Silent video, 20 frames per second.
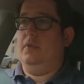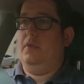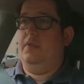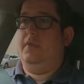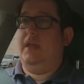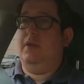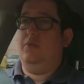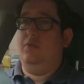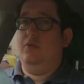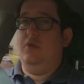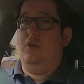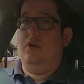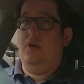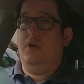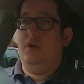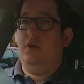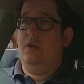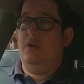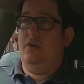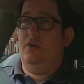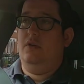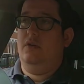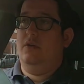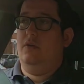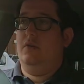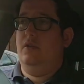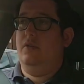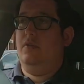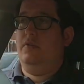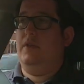They will
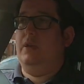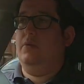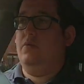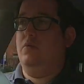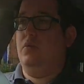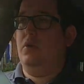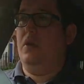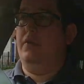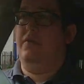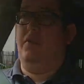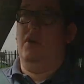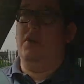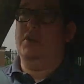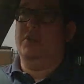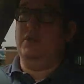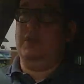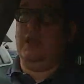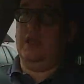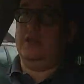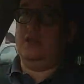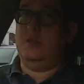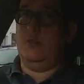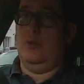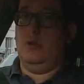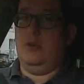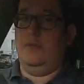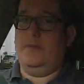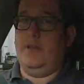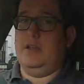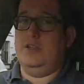advise you against
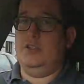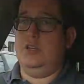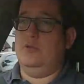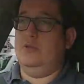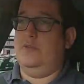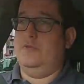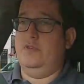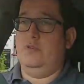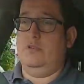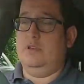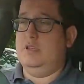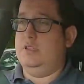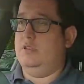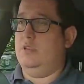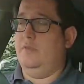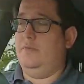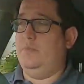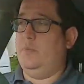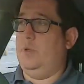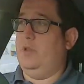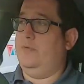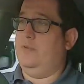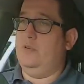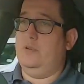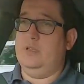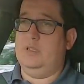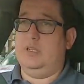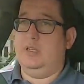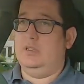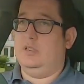wearing a face shield. If you're
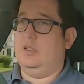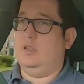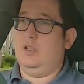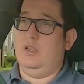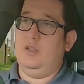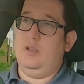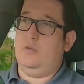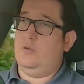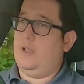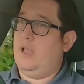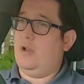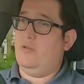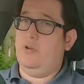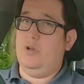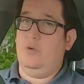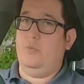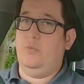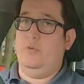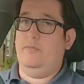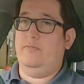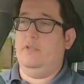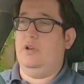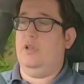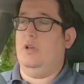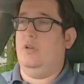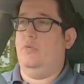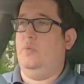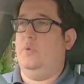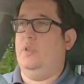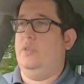insistent, then it will carry on
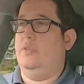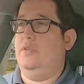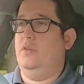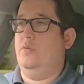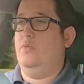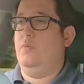with you